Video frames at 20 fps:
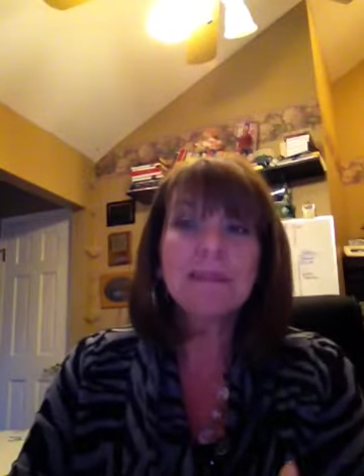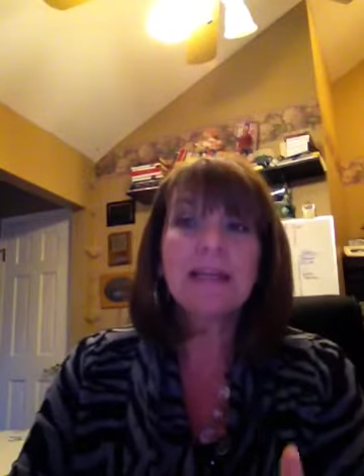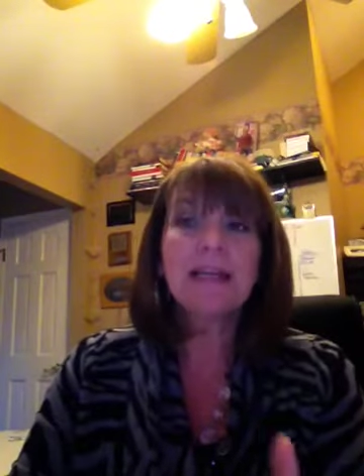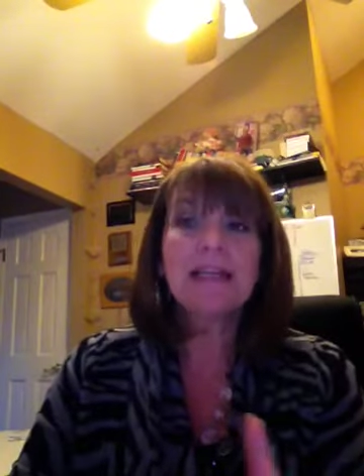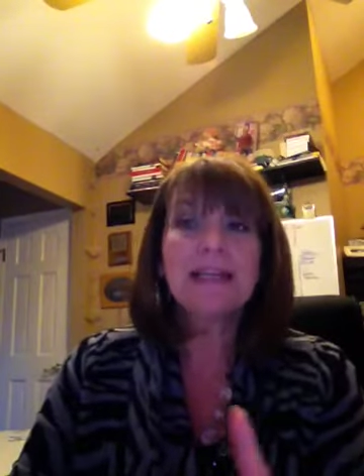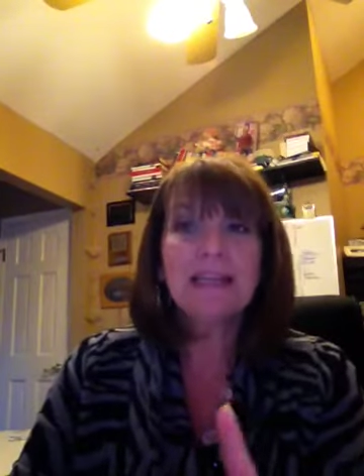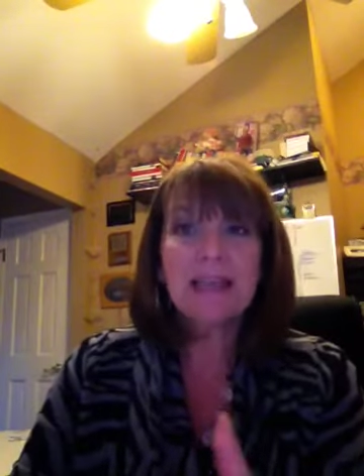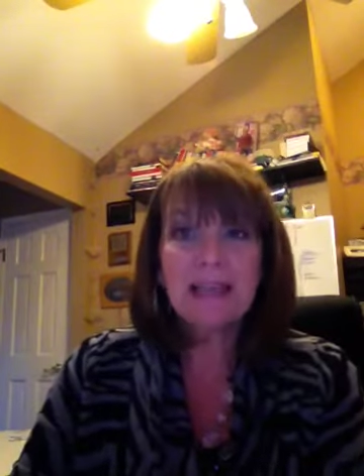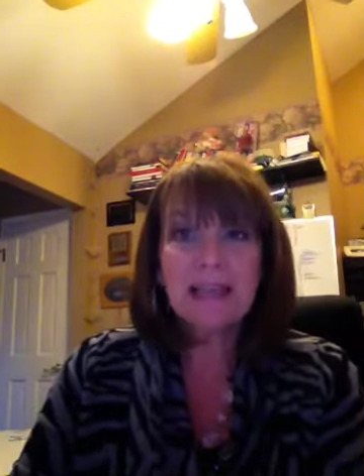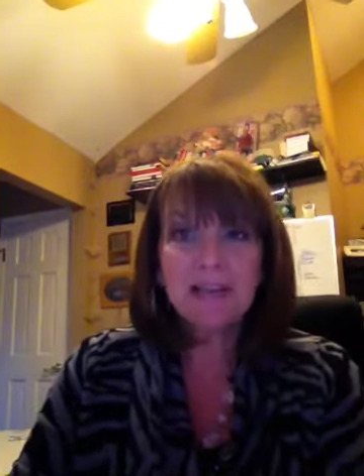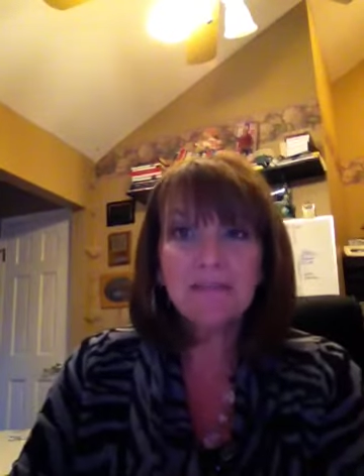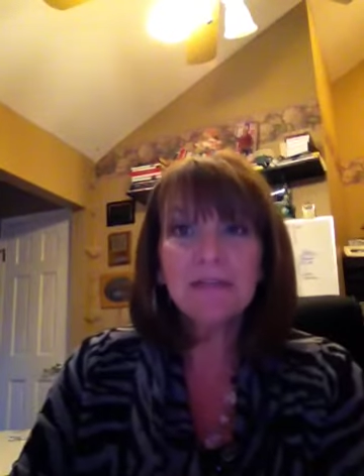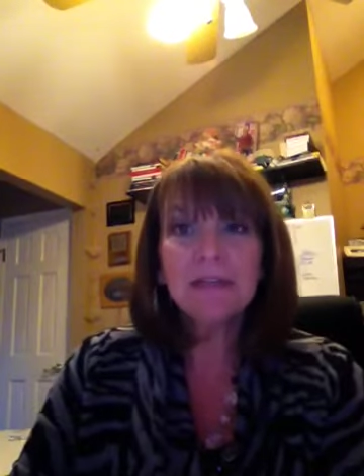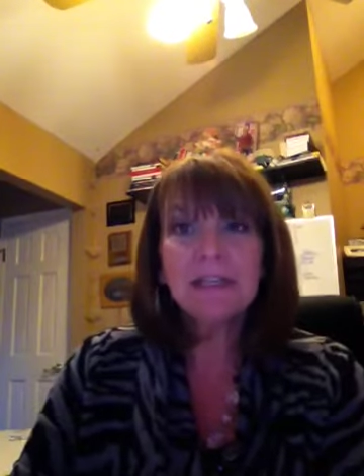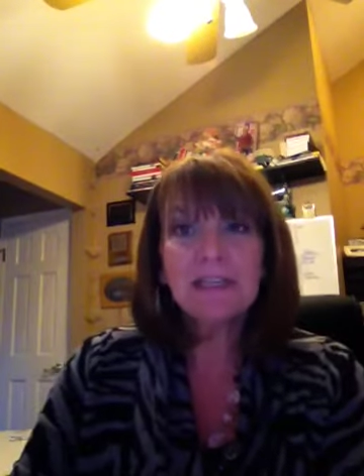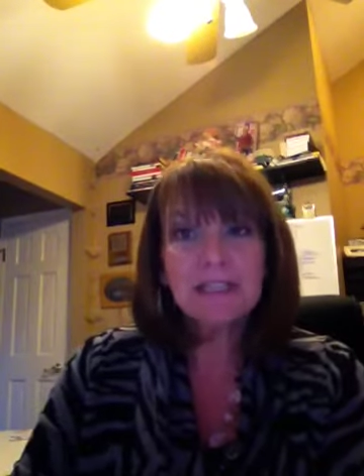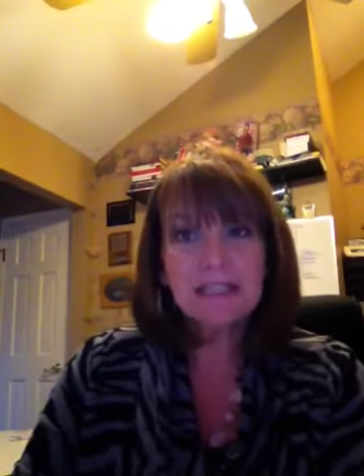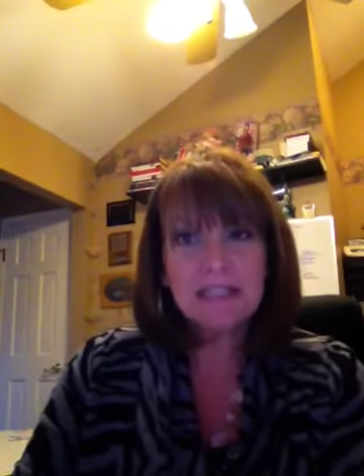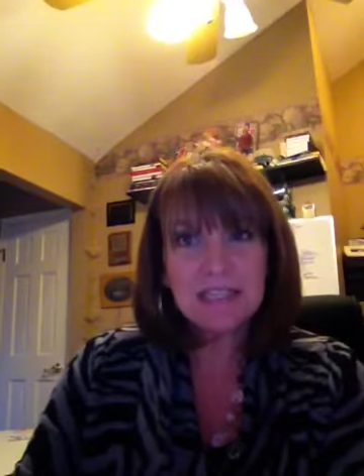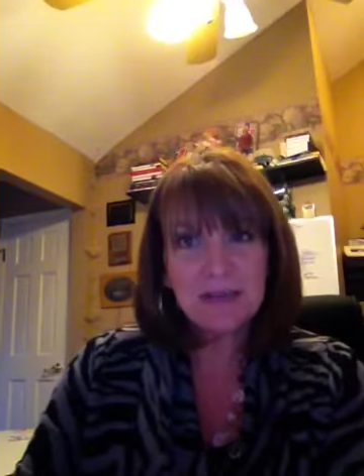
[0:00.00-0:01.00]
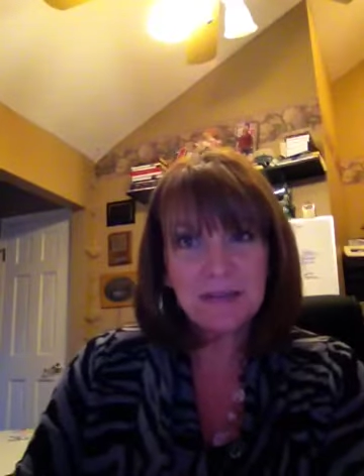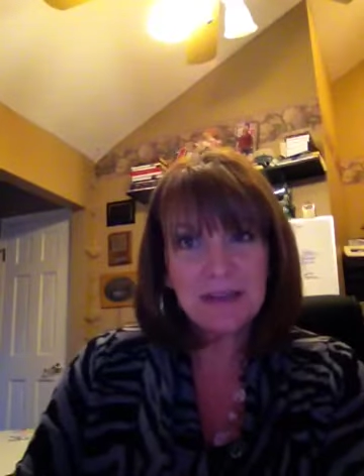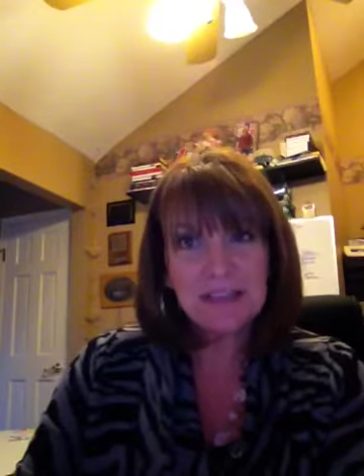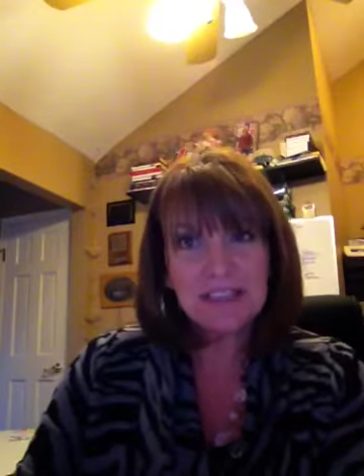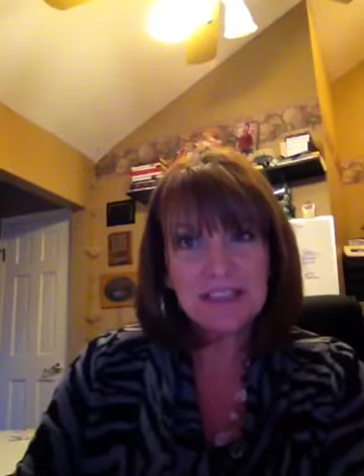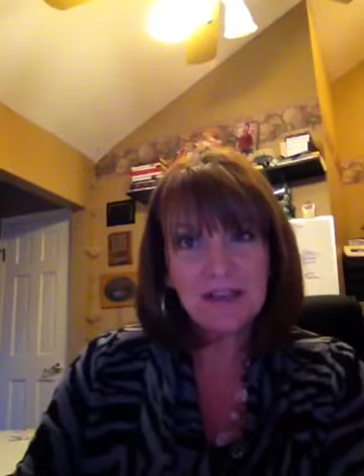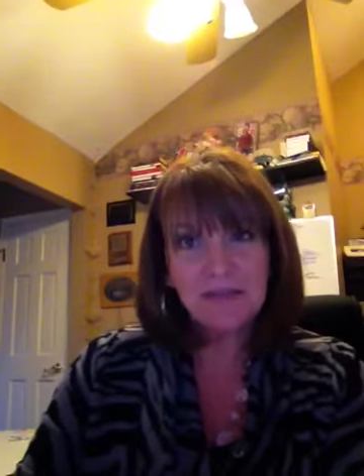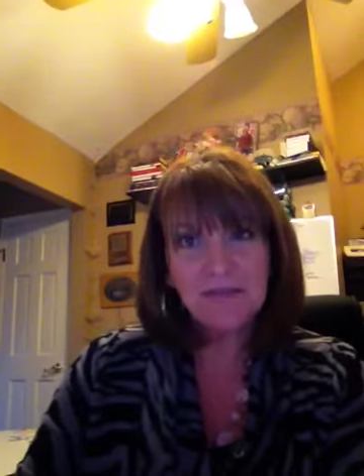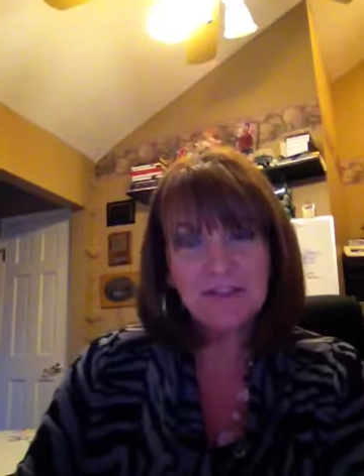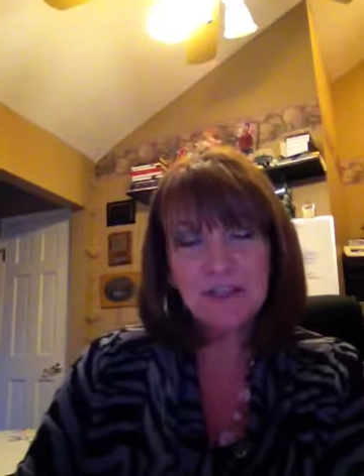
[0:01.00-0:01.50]
I can't really see
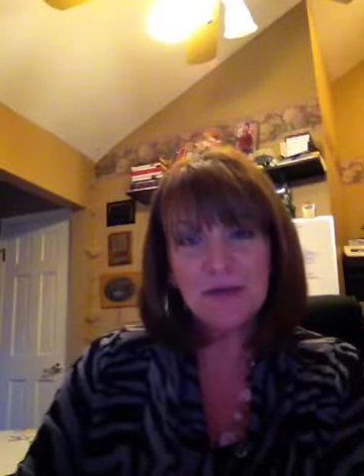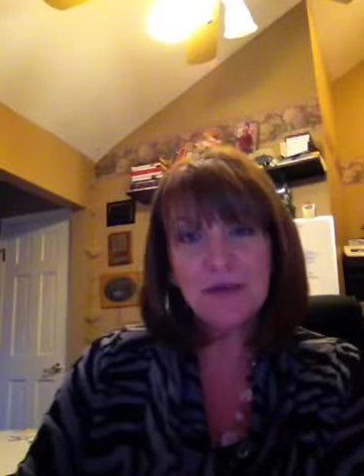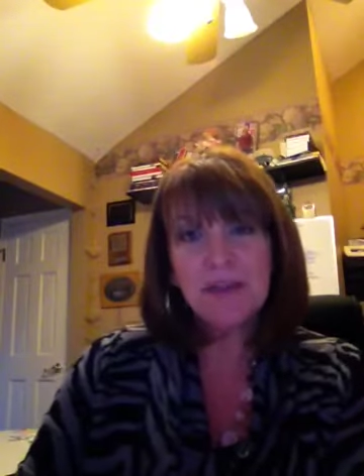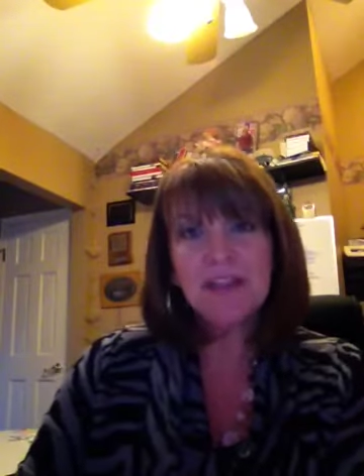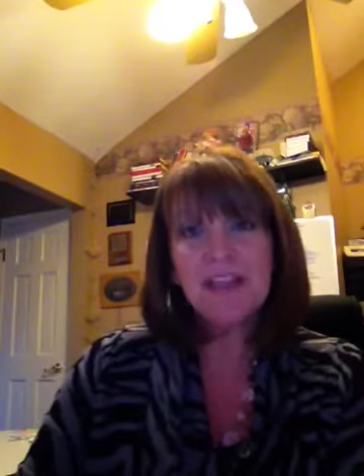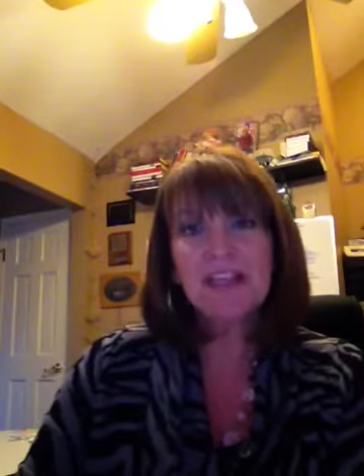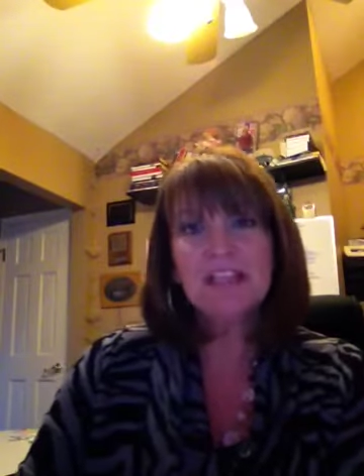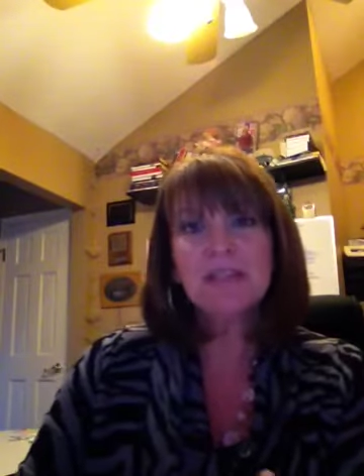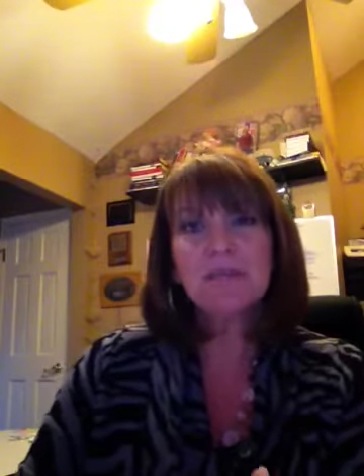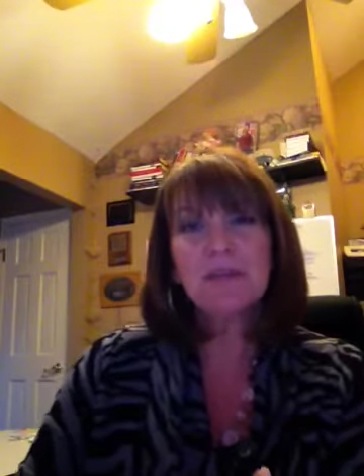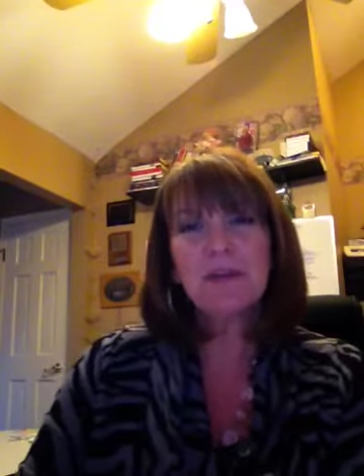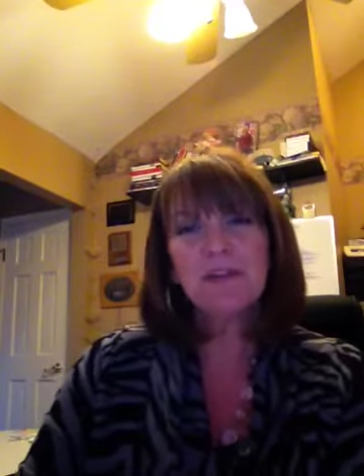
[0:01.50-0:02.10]
myself doing this,